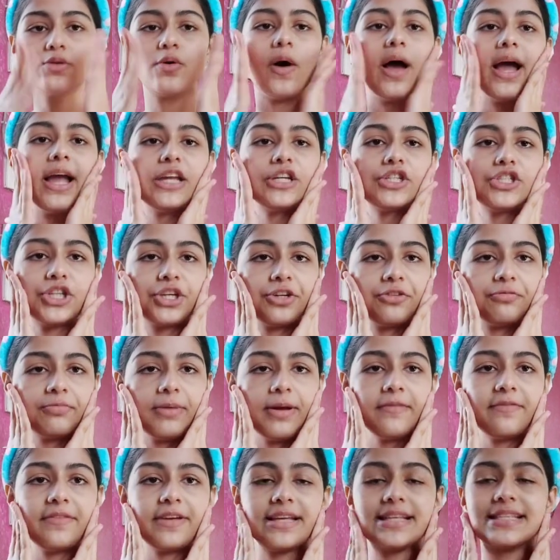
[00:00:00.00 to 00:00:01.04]
so I shaved
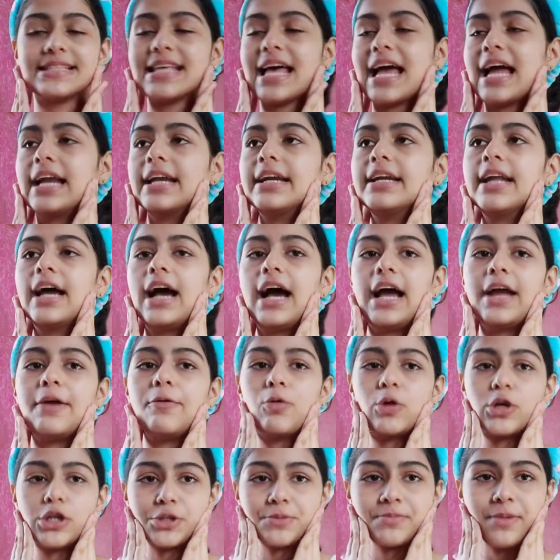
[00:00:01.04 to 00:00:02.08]
my face and I
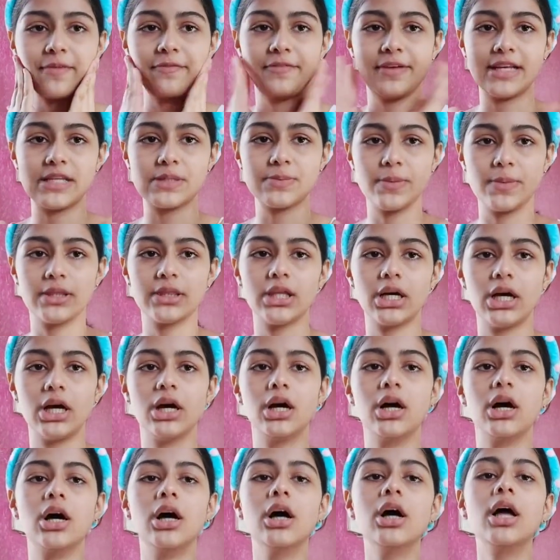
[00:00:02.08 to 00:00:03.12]
washed my face with
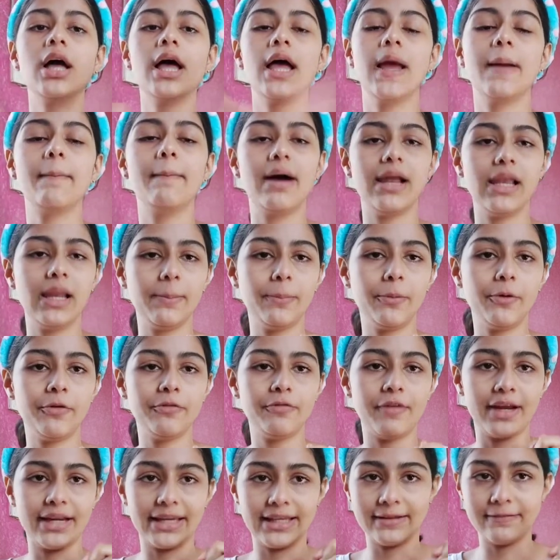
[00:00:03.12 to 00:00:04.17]
a Himalaya
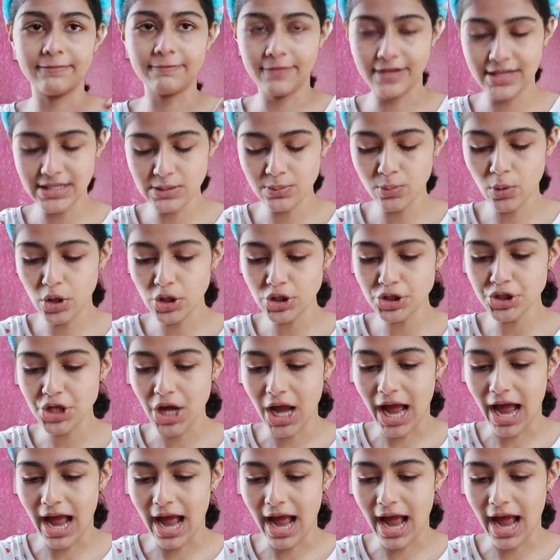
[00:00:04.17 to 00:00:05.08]
Purifying Neem face wash,